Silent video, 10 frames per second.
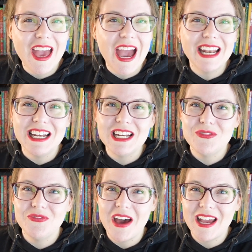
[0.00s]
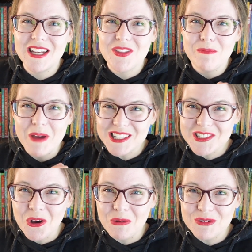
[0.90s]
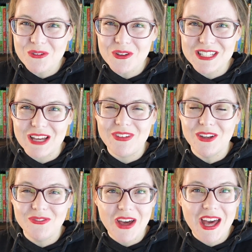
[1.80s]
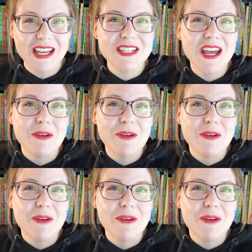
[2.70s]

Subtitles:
I needed to find the best homeschool stuff I could find,